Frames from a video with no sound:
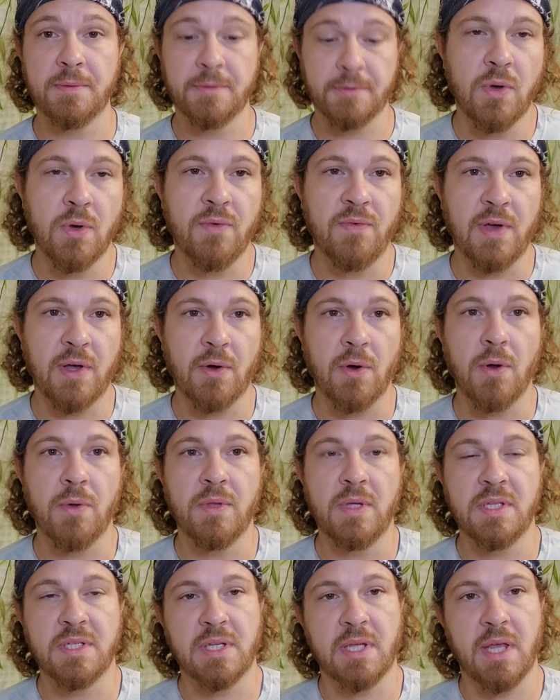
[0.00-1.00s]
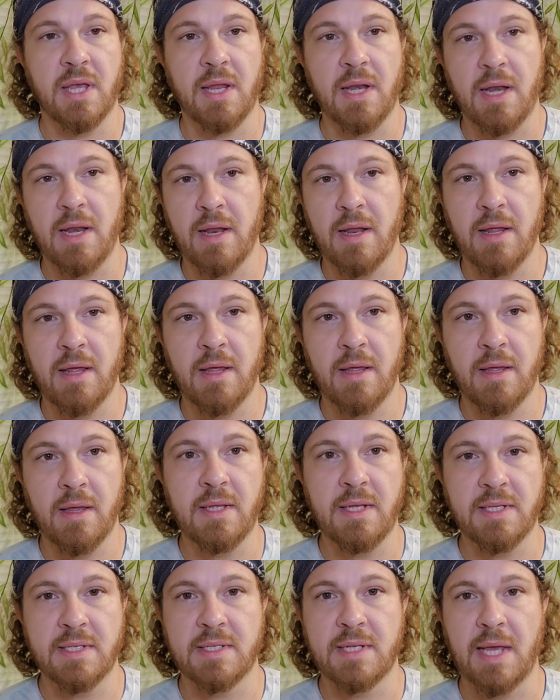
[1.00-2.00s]
So if I grow these again in
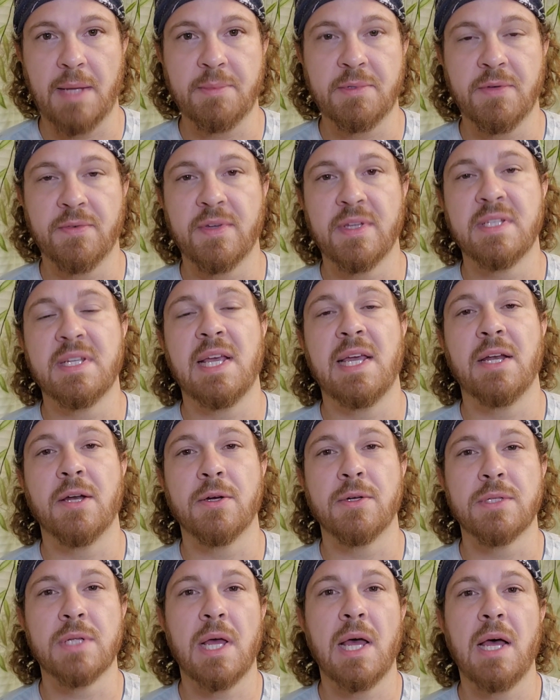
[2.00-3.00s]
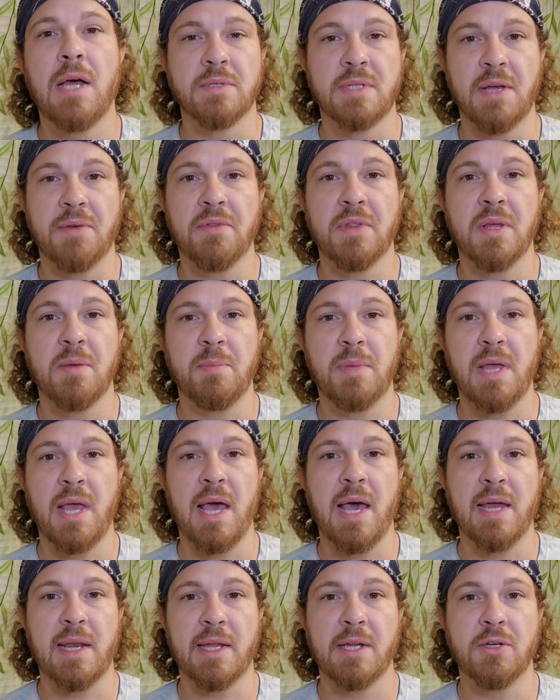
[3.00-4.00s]
these types of containers, I'll definitely be
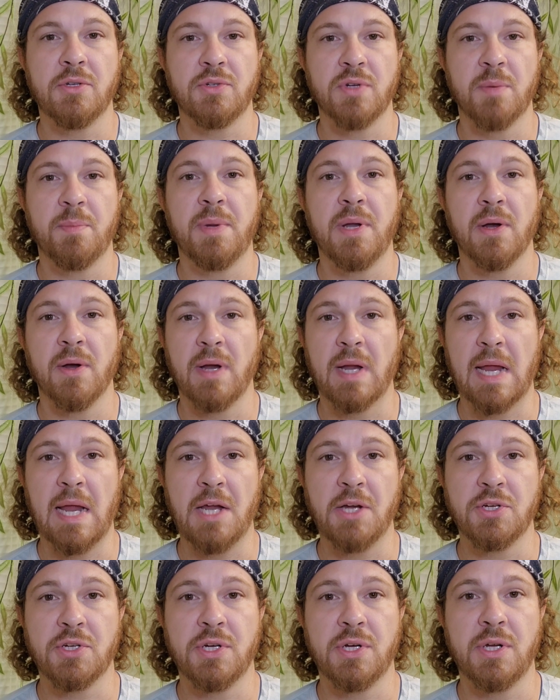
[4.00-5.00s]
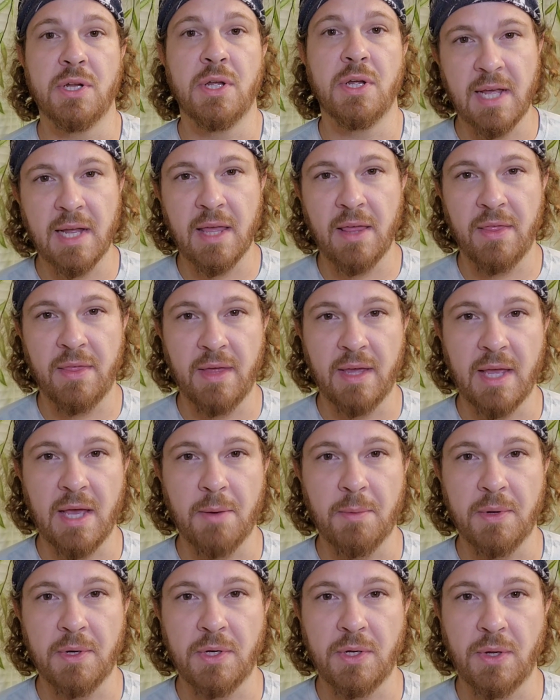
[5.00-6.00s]
adding drip irrigation. The second thing
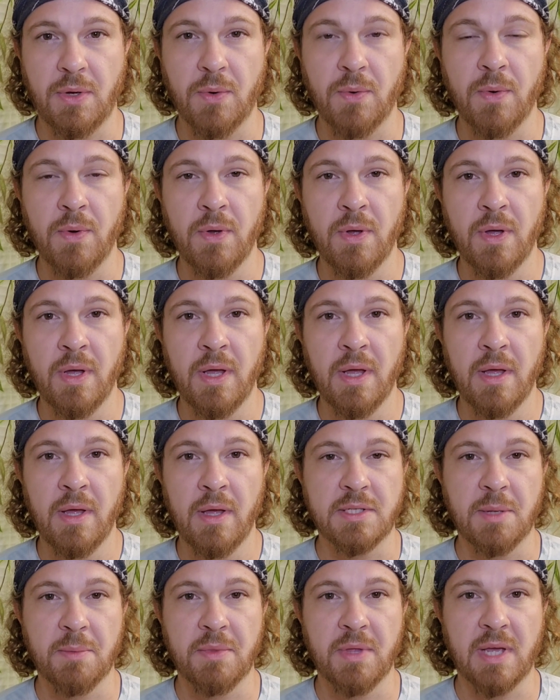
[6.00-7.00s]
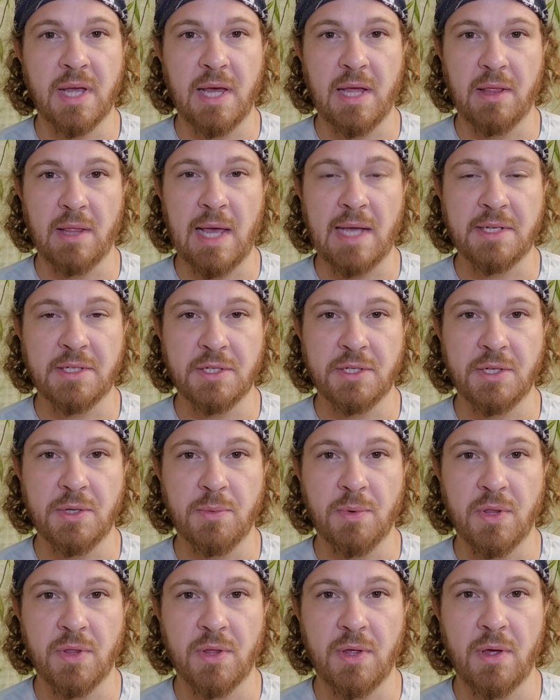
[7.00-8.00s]
I would do is something I like to do
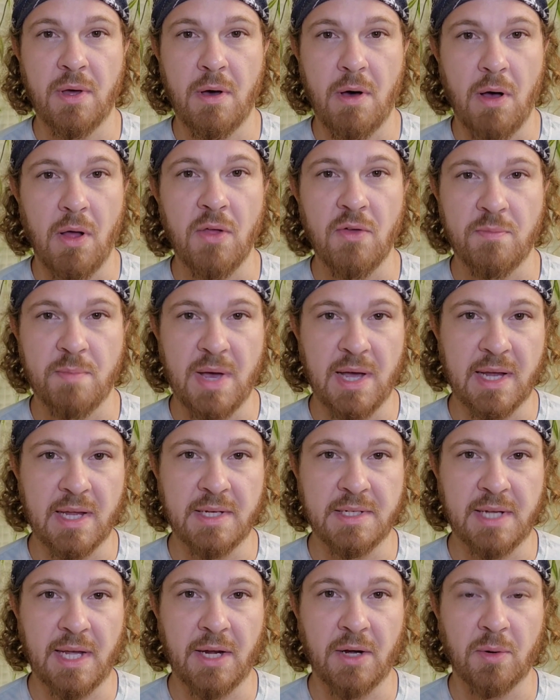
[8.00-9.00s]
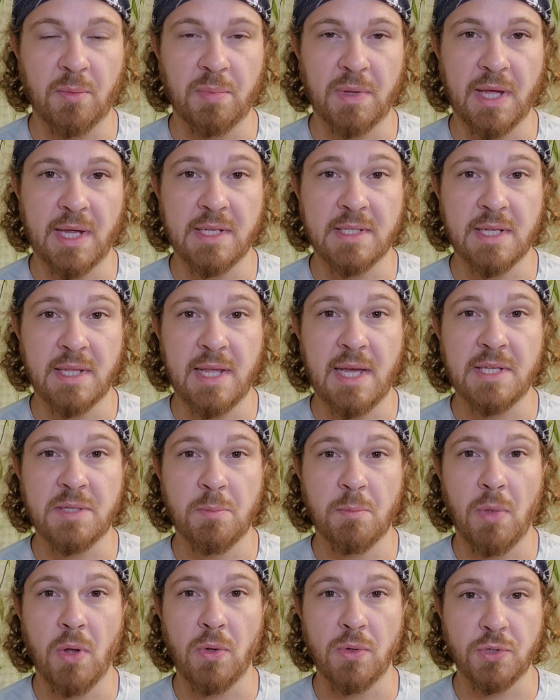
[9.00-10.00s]
with all of my container plants, and
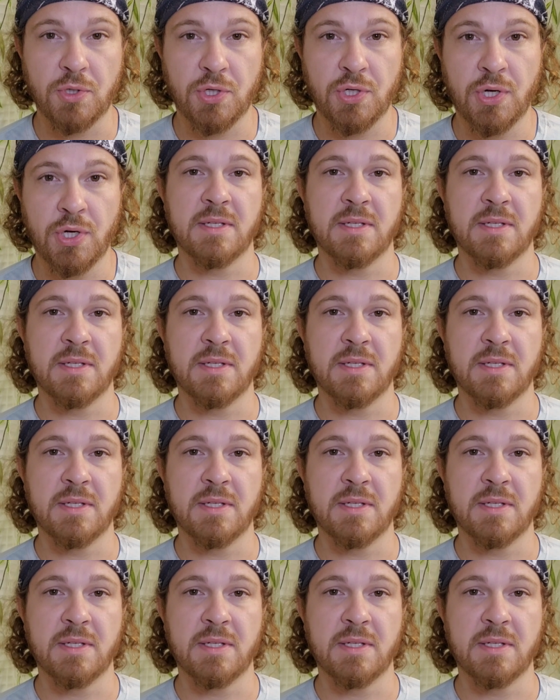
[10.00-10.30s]
that's mulch.